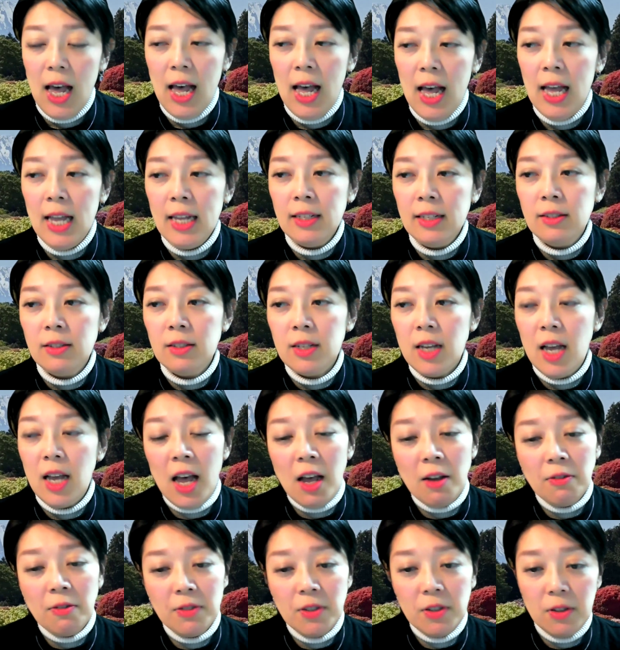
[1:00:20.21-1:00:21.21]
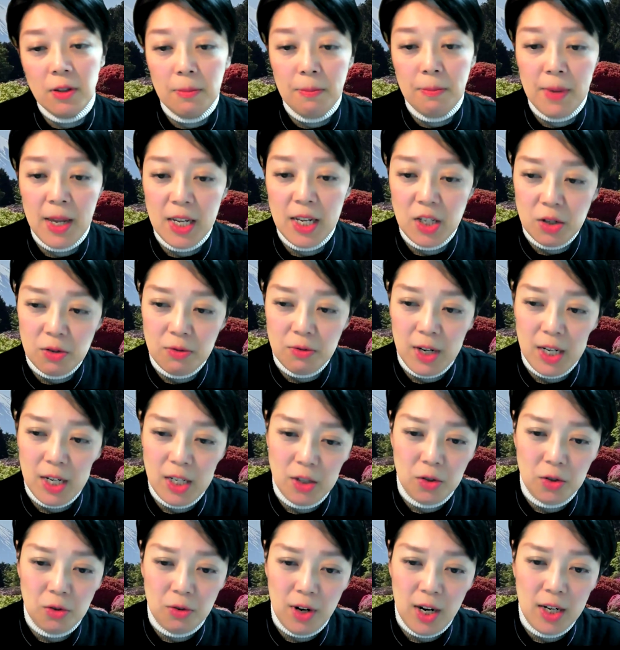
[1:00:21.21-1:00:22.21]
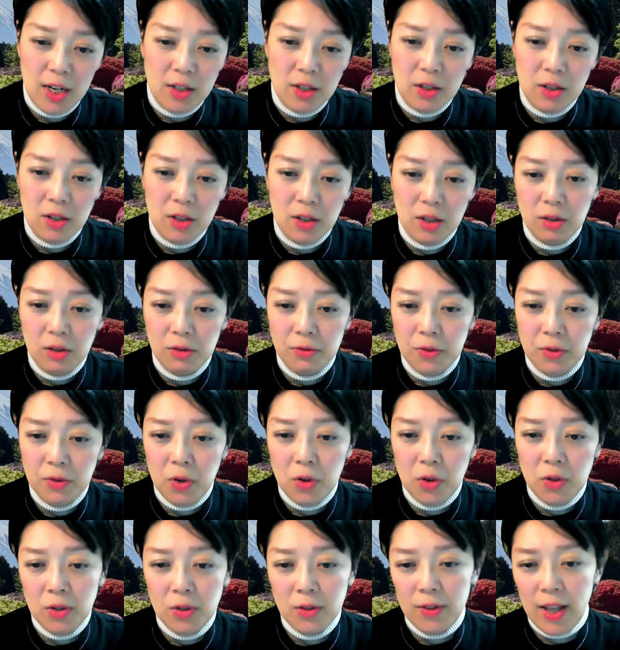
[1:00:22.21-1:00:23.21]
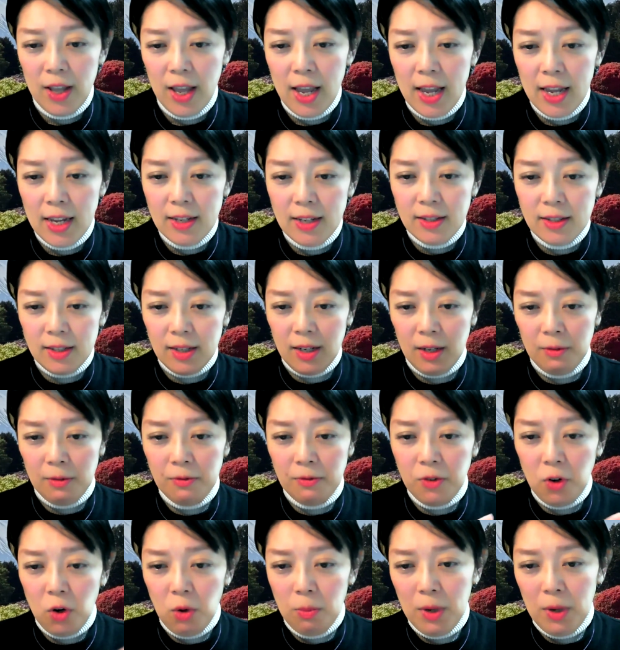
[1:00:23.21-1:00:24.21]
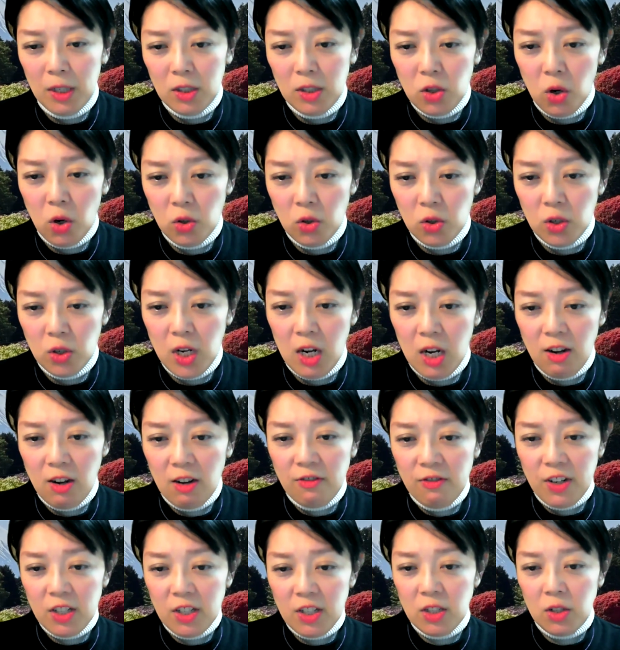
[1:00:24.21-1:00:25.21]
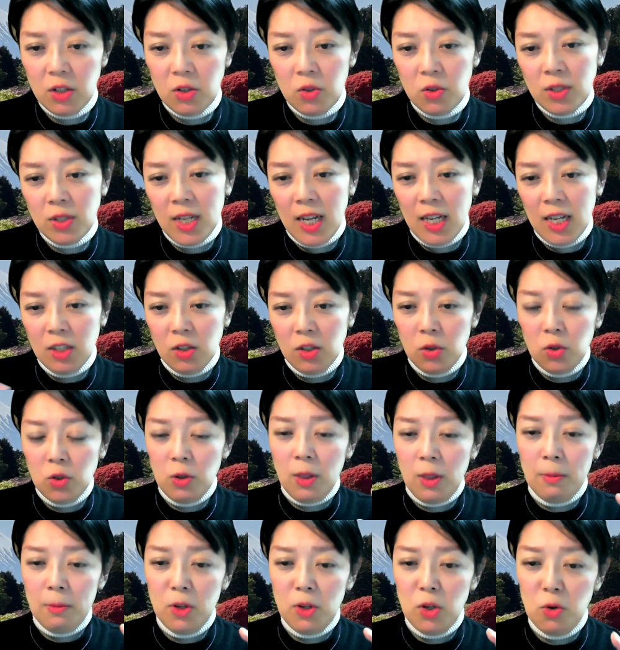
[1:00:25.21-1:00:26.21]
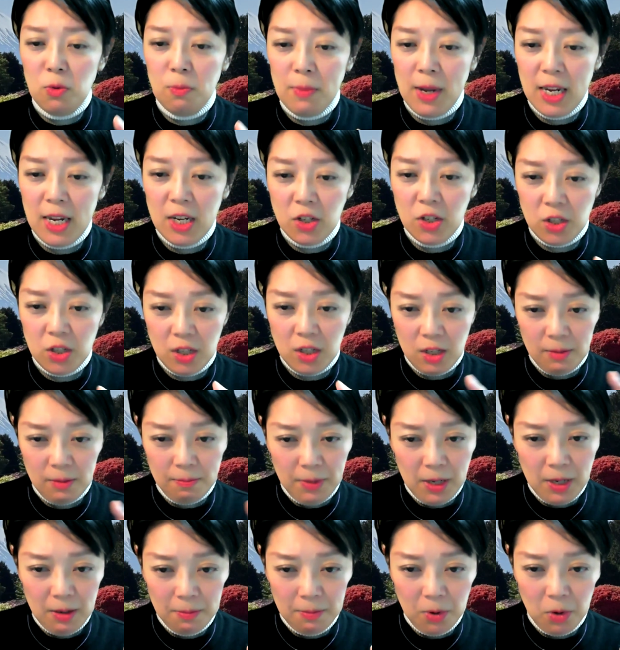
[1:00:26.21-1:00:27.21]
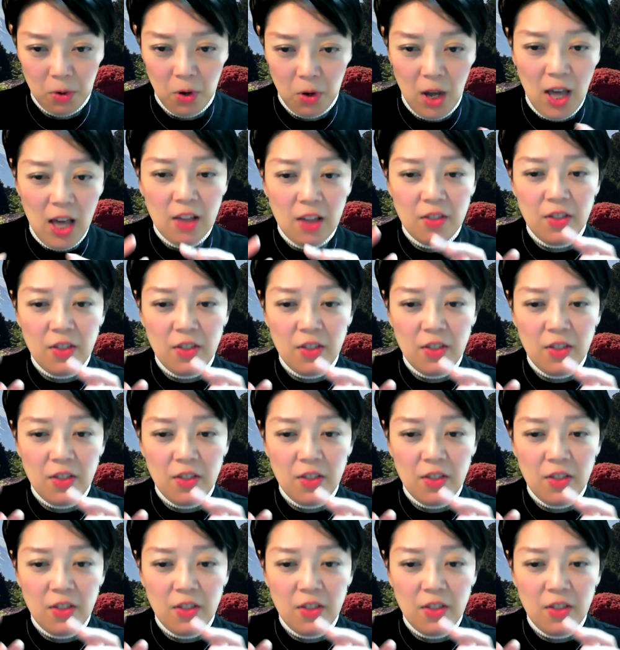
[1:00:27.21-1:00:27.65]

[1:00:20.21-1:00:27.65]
And after the Meiji Restoration, of course, there is a former Tokugawa vassals and also the new Meiji people.